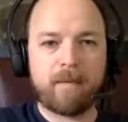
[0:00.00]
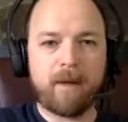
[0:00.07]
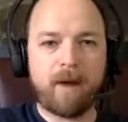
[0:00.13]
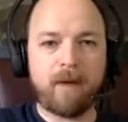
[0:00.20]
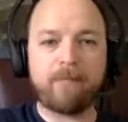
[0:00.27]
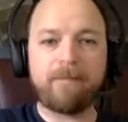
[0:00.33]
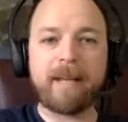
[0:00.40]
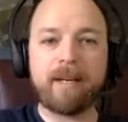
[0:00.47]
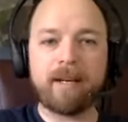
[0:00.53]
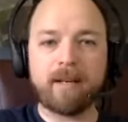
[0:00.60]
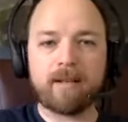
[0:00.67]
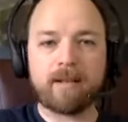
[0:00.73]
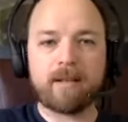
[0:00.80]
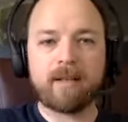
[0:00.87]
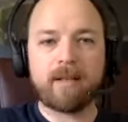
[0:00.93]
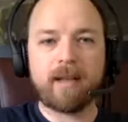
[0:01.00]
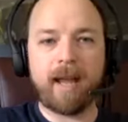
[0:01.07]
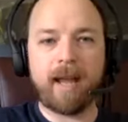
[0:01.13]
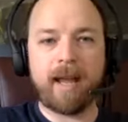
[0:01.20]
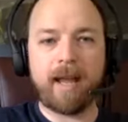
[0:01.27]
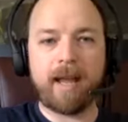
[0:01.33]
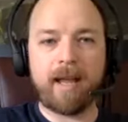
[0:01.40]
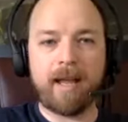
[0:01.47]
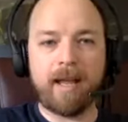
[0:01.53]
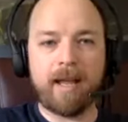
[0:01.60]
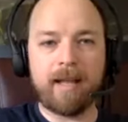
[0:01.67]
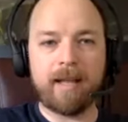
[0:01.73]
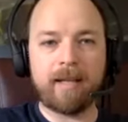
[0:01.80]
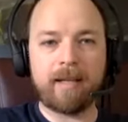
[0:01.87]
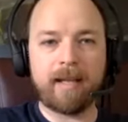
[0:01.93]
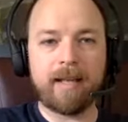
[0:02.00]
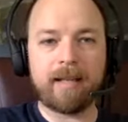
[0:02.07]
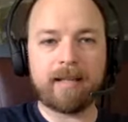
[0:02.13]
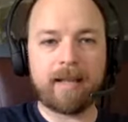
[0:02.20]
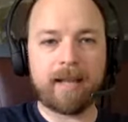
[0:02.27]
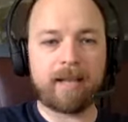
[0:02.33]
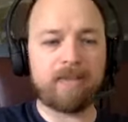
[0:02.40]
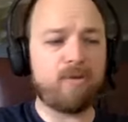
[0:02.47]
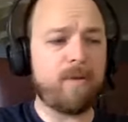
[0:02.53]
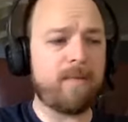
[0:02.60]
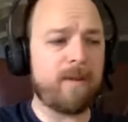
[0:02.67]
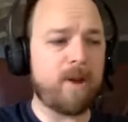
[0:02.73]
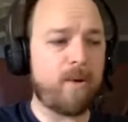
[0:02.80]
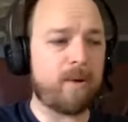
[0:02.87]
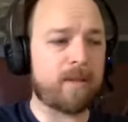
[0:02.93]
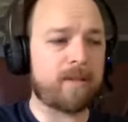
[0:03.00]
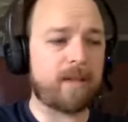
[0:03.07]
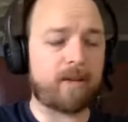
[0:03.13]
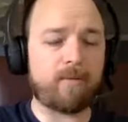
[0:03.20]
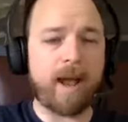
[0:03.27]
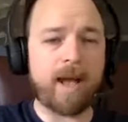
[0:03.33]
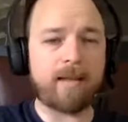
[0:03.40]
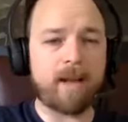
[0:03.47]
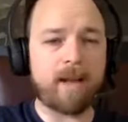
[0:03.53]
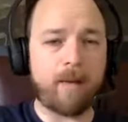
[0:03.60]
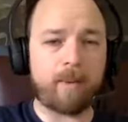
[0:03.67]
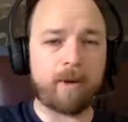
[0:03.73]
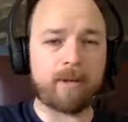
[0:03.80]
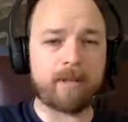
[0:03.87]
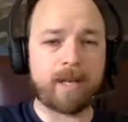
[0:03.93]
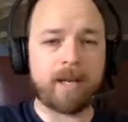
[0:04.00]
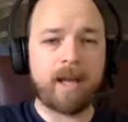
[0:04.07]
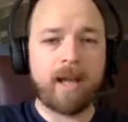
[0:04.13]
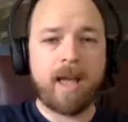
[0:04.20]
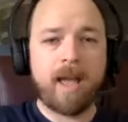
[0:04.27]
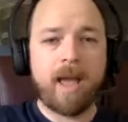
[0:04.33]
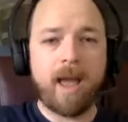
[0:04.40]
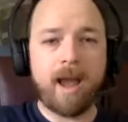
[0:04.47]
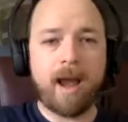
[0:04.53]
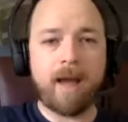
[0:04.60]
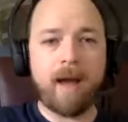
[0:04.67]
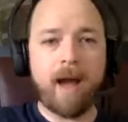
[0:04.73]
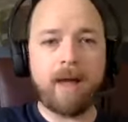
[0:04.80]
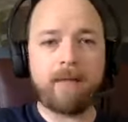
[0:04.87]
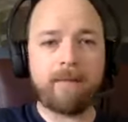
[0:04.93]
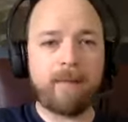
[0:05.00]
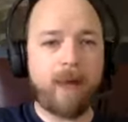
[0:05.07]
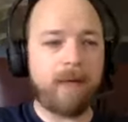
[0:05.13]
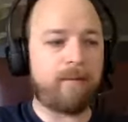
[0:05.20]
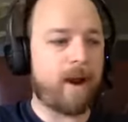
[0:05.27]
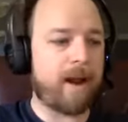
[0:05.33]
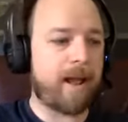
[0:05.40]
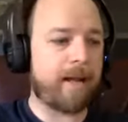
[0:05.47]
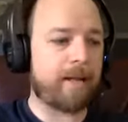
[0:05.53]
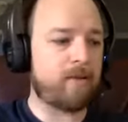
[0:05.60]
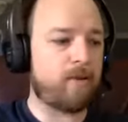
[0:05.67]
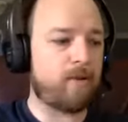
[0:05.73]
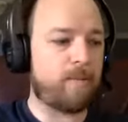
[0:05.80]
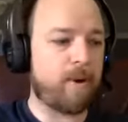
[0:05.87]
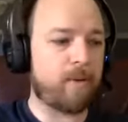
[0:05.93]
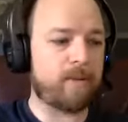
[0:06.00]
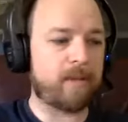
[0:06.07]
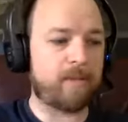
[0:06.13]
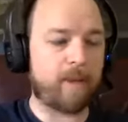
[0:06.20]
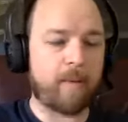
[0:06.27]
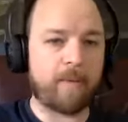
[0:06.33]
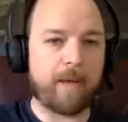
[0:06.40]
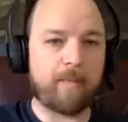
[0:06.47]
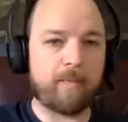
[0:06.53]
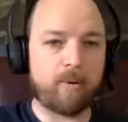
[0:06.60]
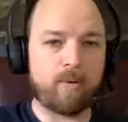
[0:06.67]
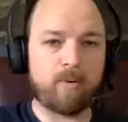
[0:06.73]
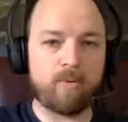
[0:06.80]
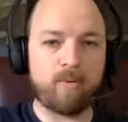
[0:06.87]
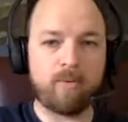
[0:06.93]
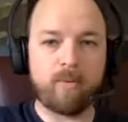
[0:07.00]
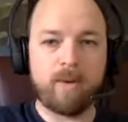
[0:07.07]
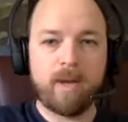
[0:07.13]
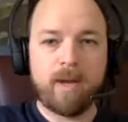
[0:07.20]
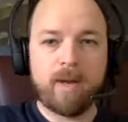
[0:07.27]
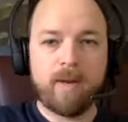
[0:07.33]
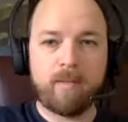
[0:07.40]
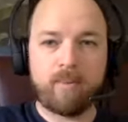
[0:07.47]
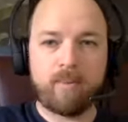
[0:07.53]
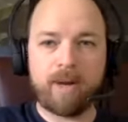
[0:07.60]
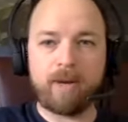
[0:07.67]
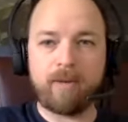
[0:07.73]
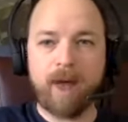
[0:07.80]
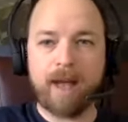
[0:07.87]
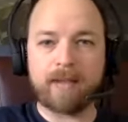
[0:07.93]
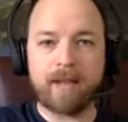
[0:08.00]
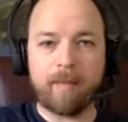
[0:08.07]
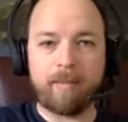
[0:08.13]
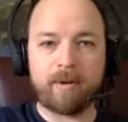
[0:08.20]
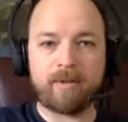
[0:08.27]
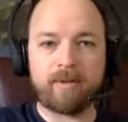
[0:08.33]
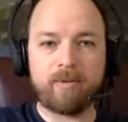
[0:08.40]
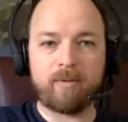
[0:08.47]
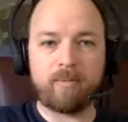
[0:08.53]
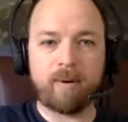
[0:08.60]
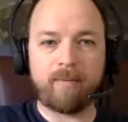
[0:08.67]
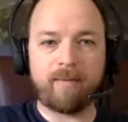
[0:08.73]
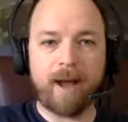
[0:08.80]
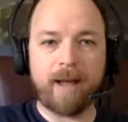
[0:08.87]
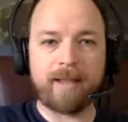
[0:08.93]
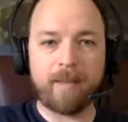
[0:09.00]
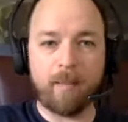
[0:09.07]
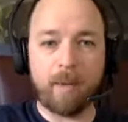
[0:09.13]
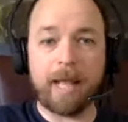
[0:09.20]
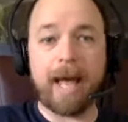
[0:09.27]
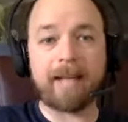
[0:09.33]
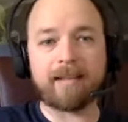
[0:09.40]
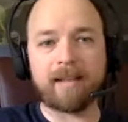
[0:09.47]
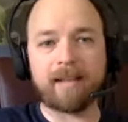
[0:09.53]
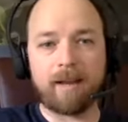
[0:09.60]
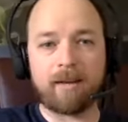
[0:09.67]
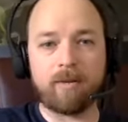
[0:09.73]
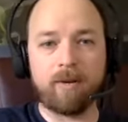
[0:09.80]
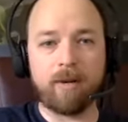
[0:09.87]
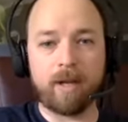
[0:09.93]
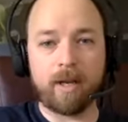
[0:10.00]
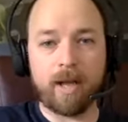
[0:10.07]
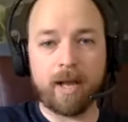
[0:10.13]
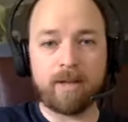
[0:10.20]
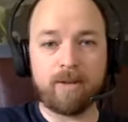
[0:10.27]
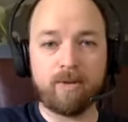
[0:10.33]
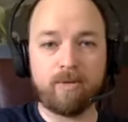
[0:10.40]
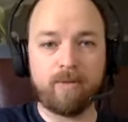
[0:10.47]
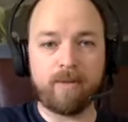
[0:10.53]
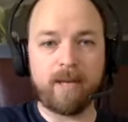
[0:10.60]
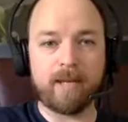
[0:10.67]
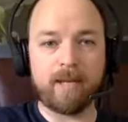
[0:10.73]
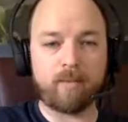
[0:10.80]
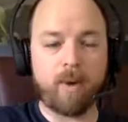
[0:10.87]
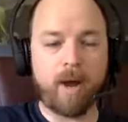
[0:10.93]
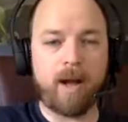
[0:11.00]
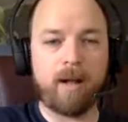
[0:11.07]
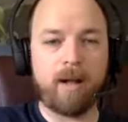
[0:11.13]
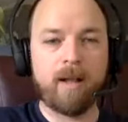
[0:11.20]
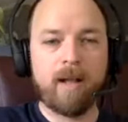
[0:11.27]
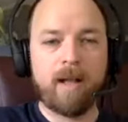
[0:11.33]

our feeders and insect, because you even notice the grasshoppers, and I've read anecdotal posts about people who breed grasshoppers who provide them a light cycle and UV as well,